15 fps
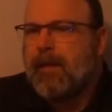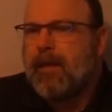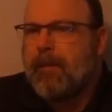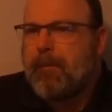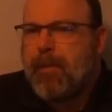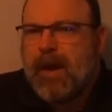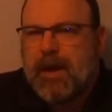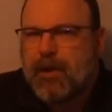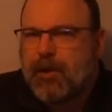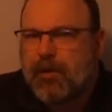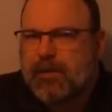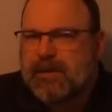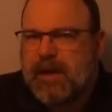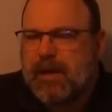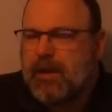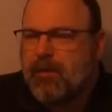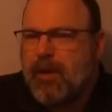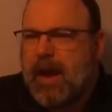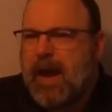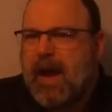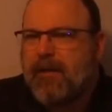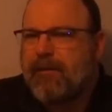the pictures that you
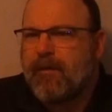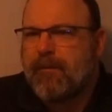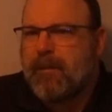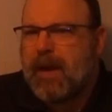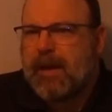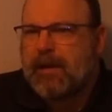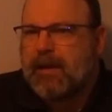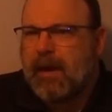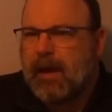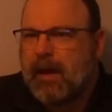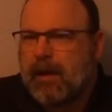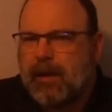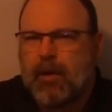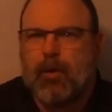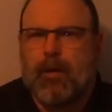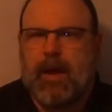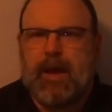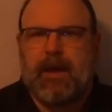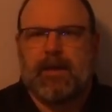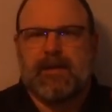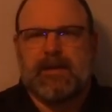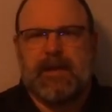have of Mandela, you know,
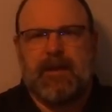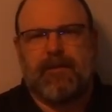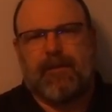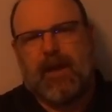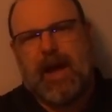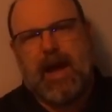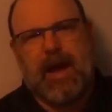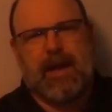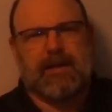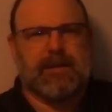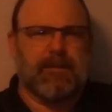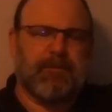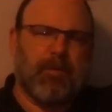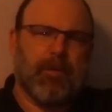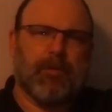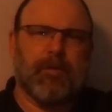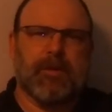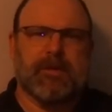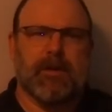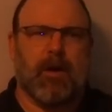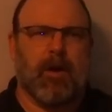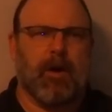ANC flags and
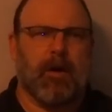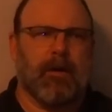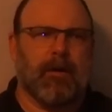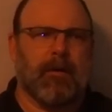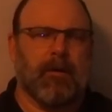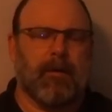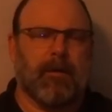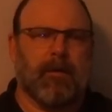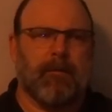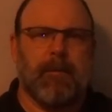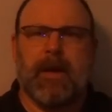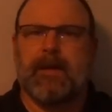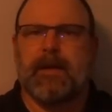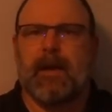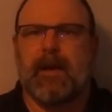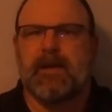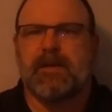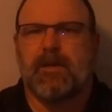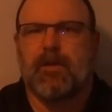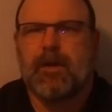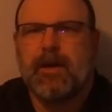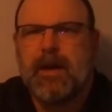portraits are Mandela
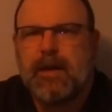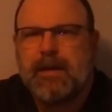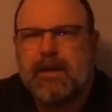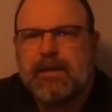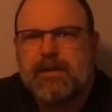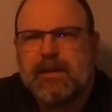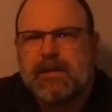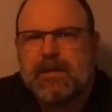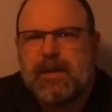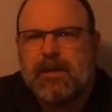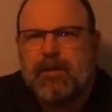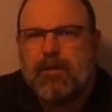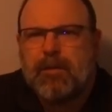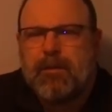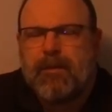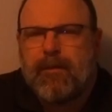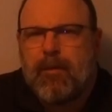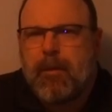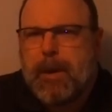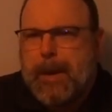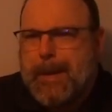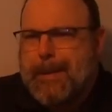circa 1962 and
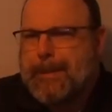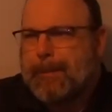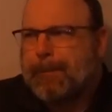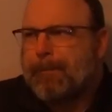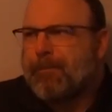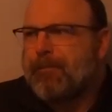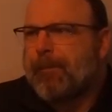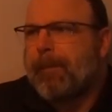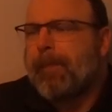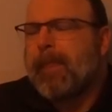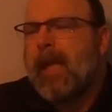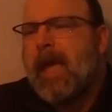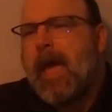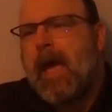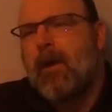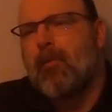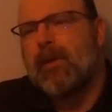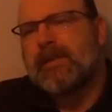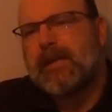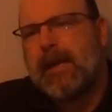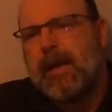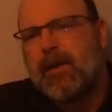before. And
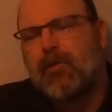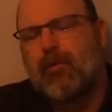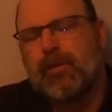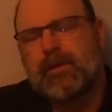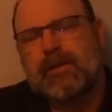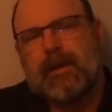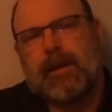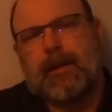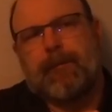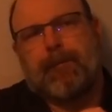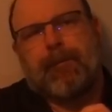what's interesting